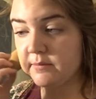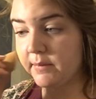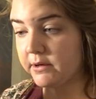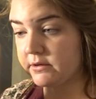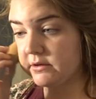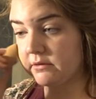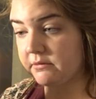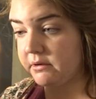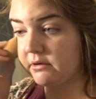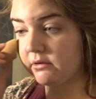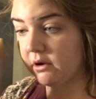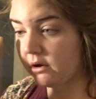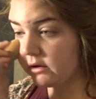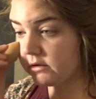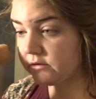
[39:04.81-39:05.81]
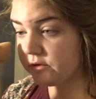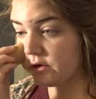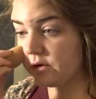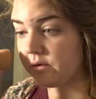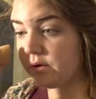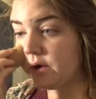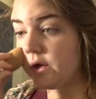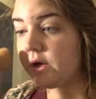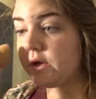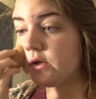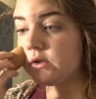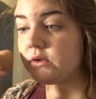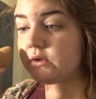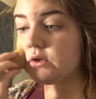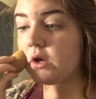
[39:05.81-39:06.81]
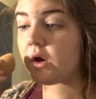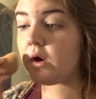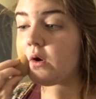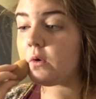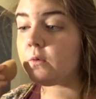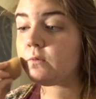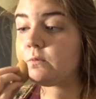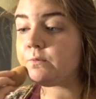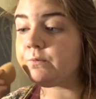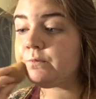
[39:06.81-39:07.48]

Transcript: person we were talking to, so